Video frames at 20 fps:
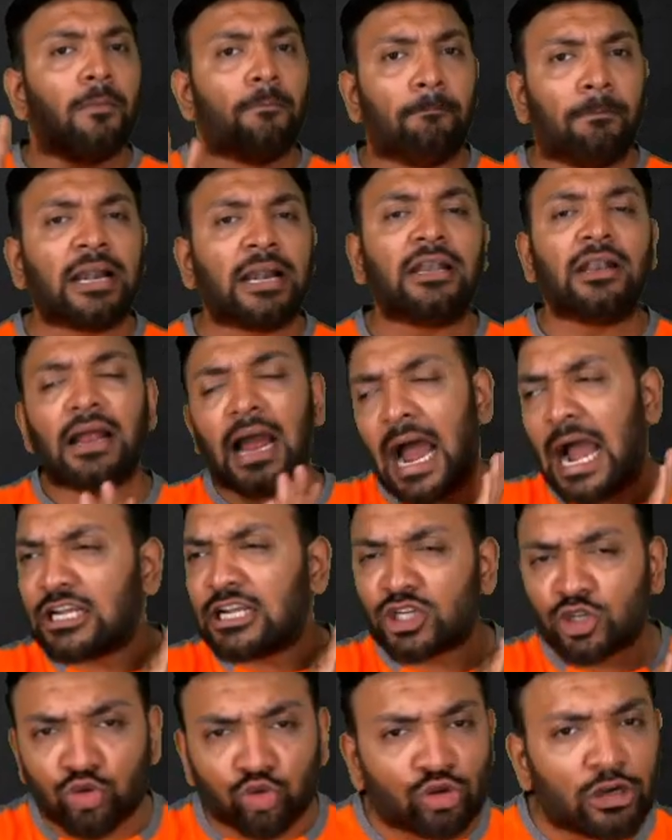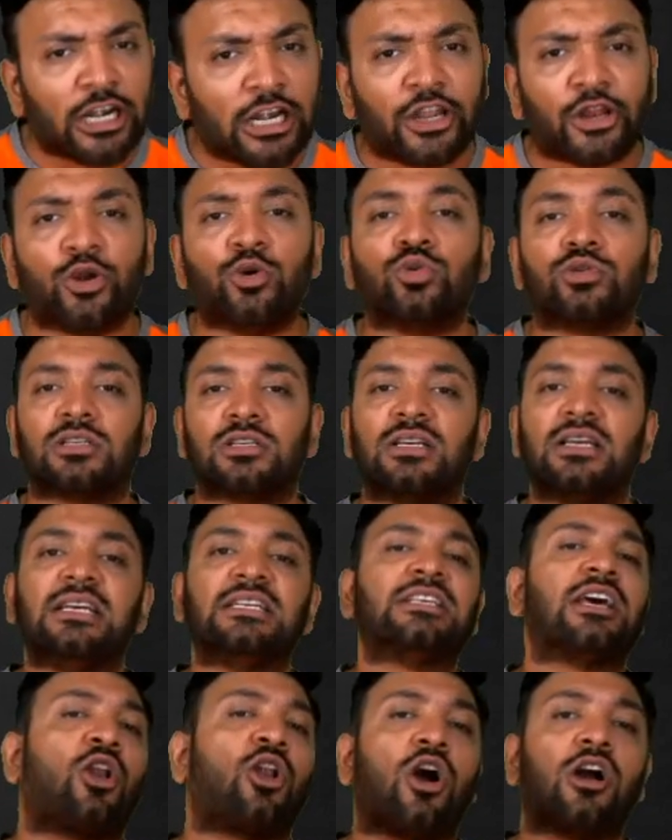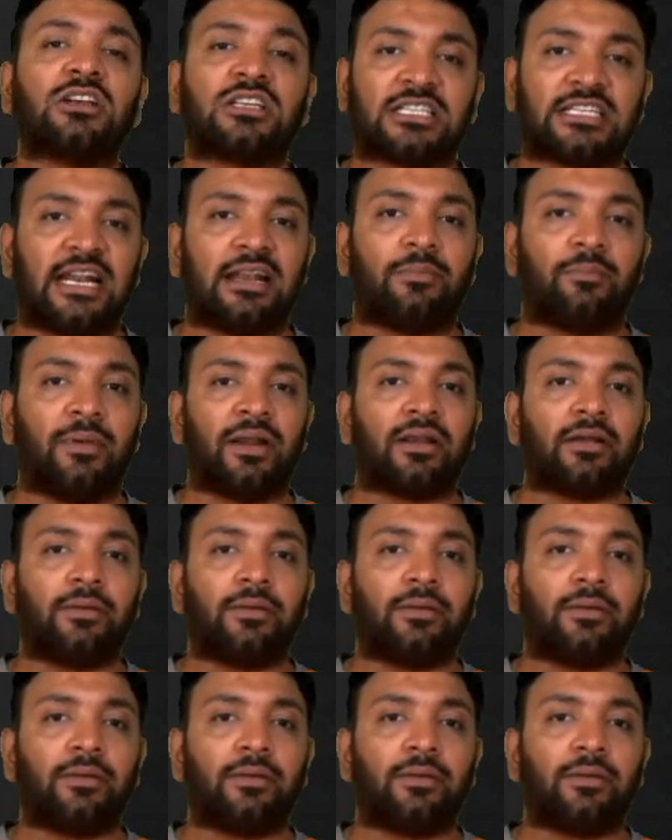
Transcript: But I shouldn't use is a wrong statement.